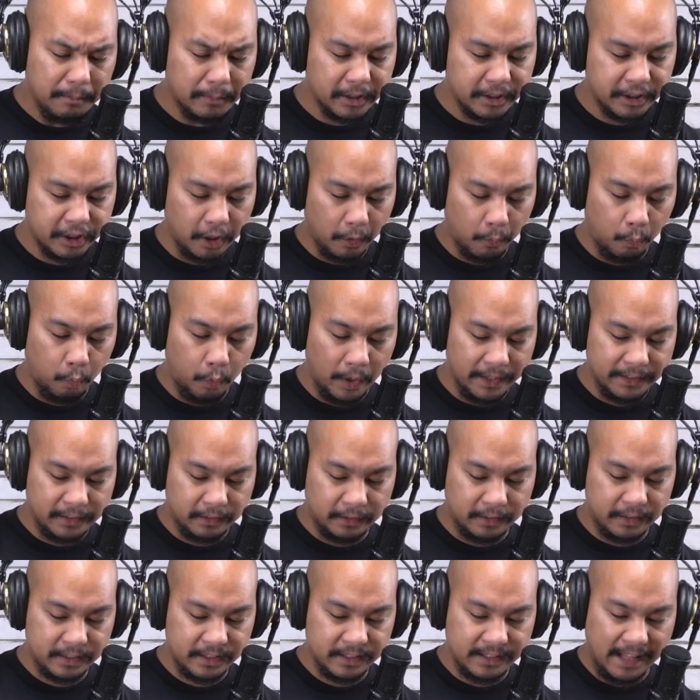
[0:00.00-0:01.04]
much a
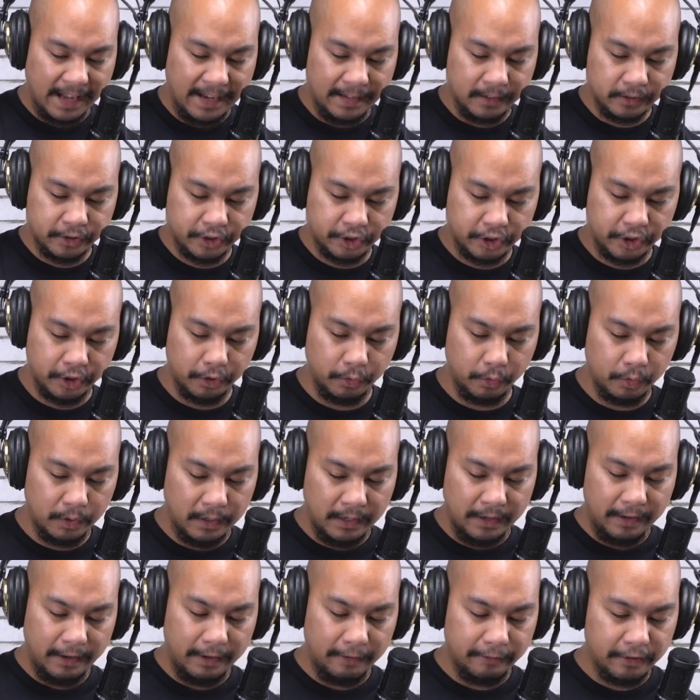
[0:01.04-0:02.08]
winter style shoe.
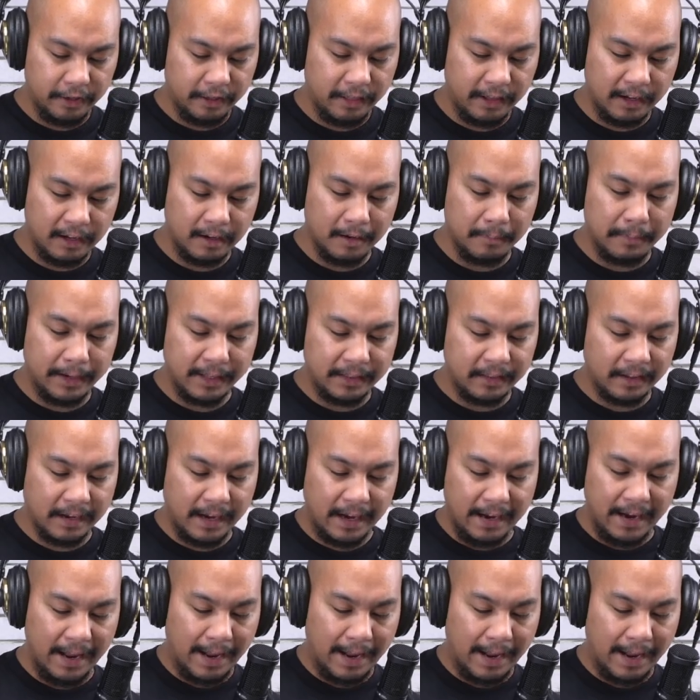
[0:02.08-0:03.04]
If you're thinking about the kind of